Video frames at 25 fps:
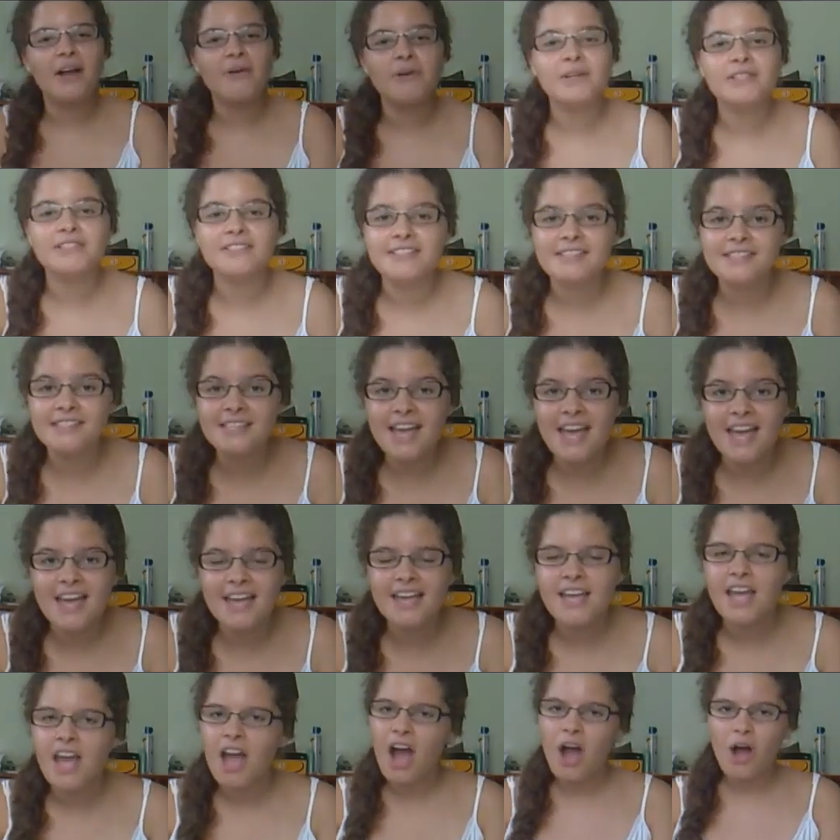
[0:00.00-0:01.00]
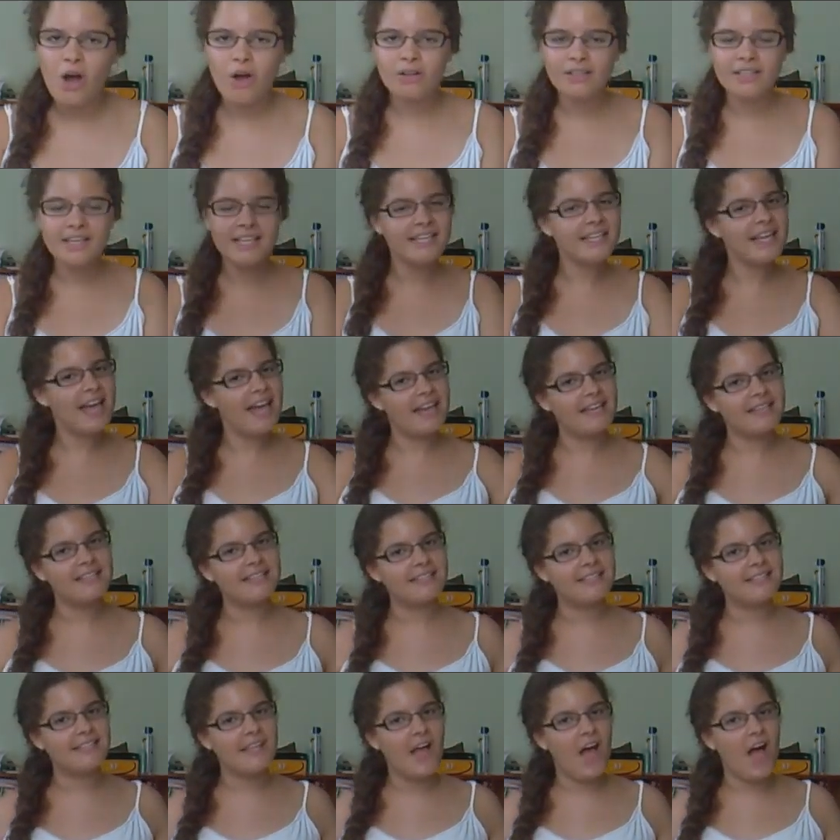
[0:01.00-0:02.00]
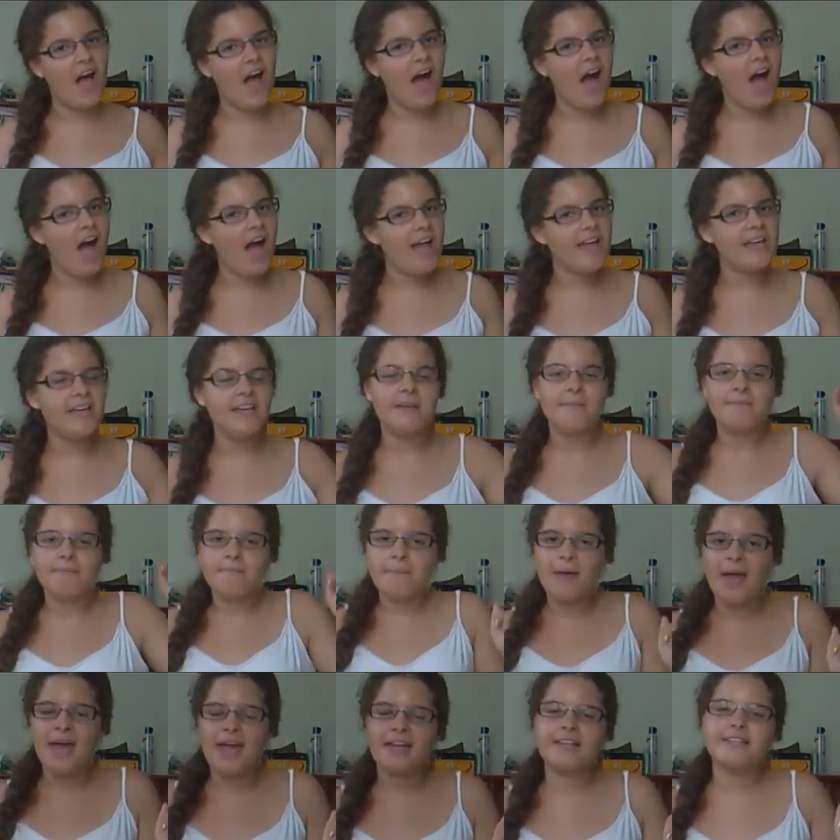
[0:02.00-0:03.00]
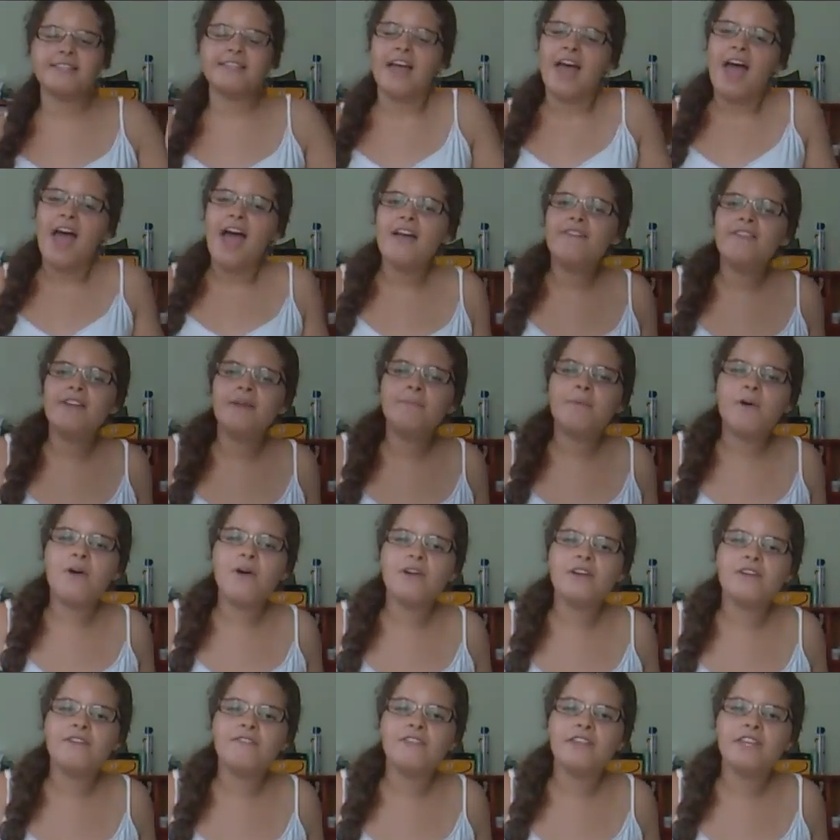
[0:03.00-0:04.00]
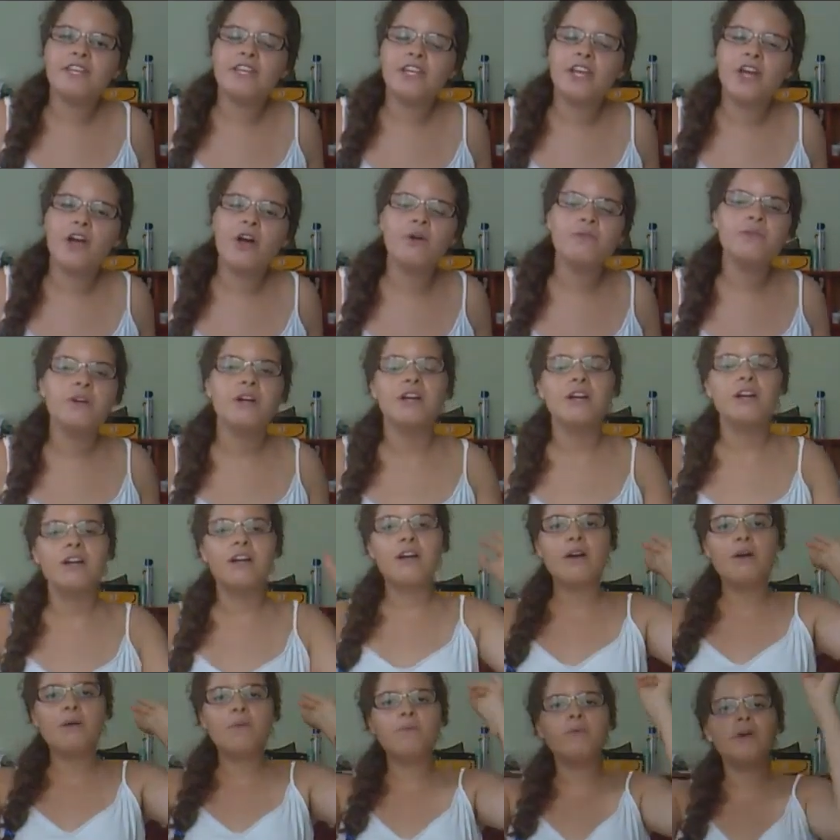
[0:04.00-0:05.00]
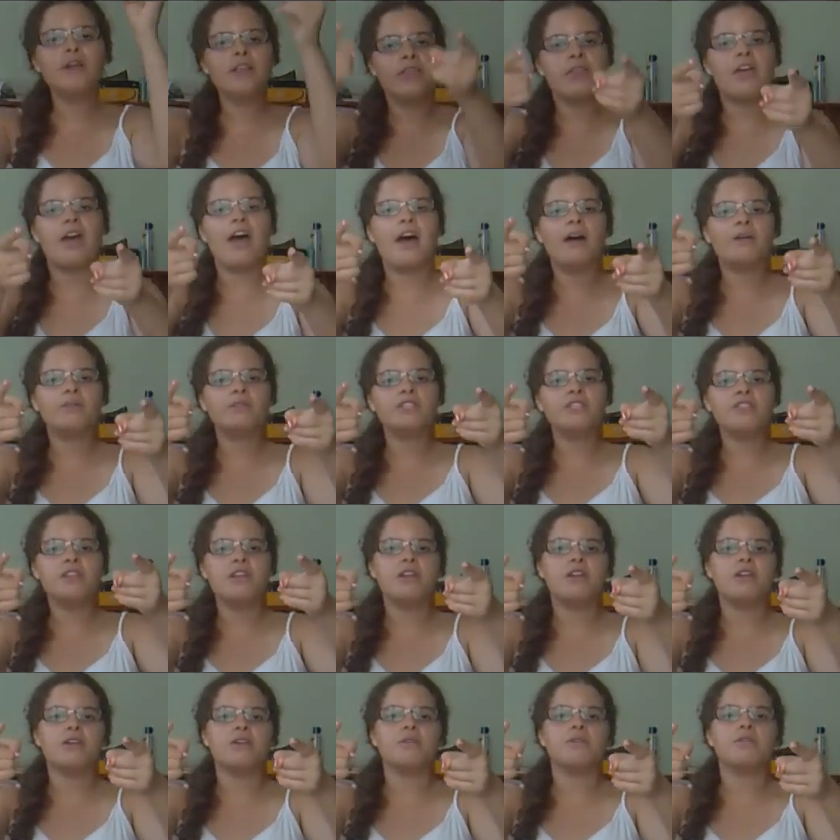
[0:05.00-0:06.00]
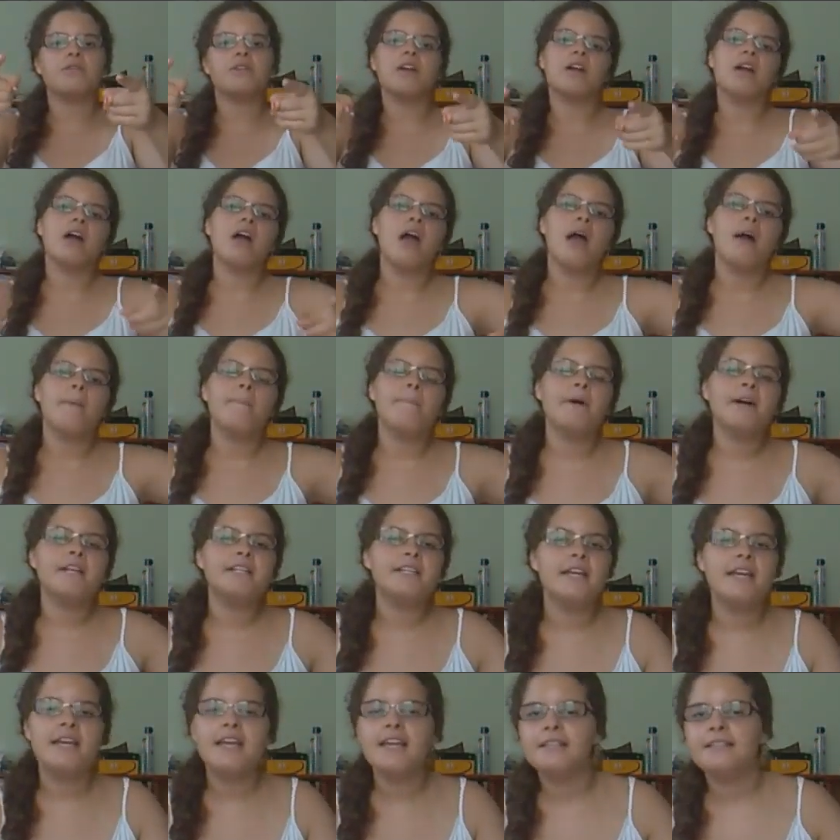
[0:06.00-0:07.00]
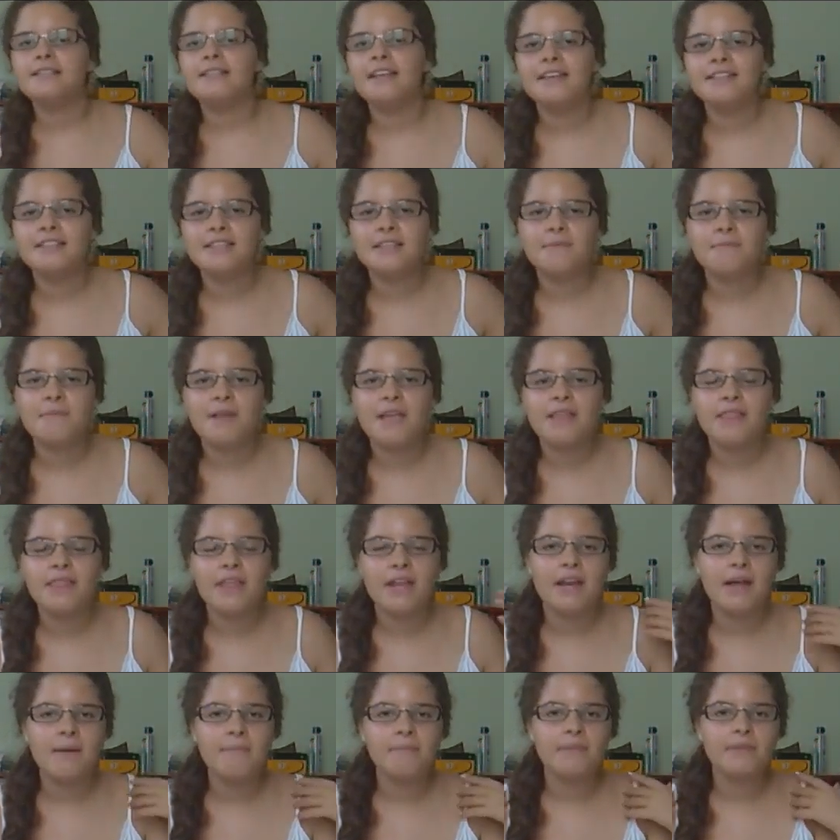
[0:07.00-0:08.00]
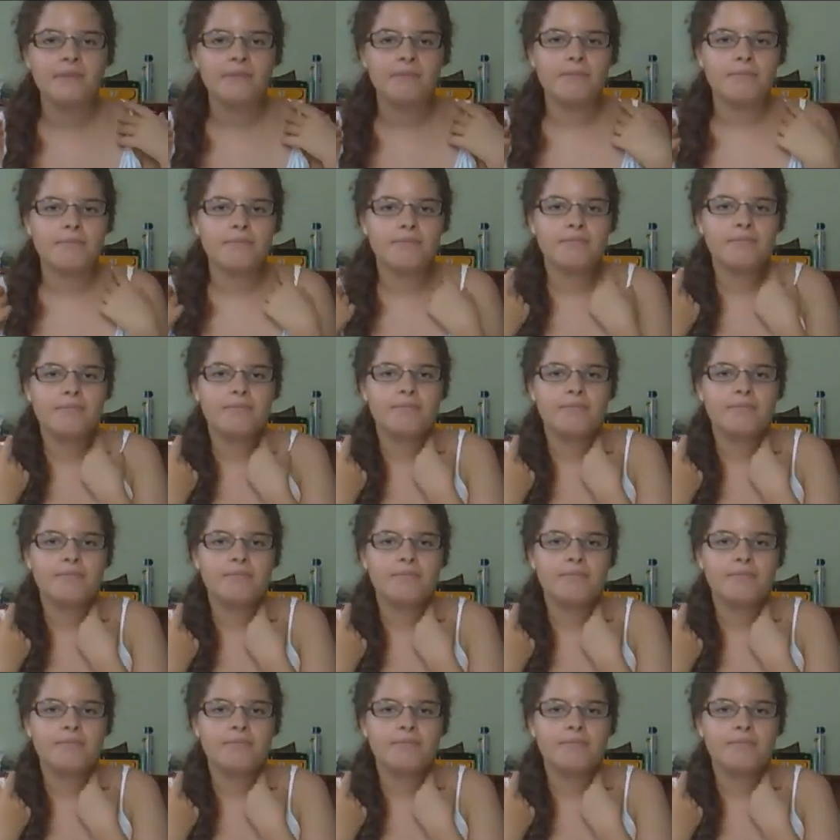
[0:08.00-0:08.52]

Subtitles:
thing I want to say, Ollie, yes, I made Harry Potter video without you. But it doesn't mean that I'm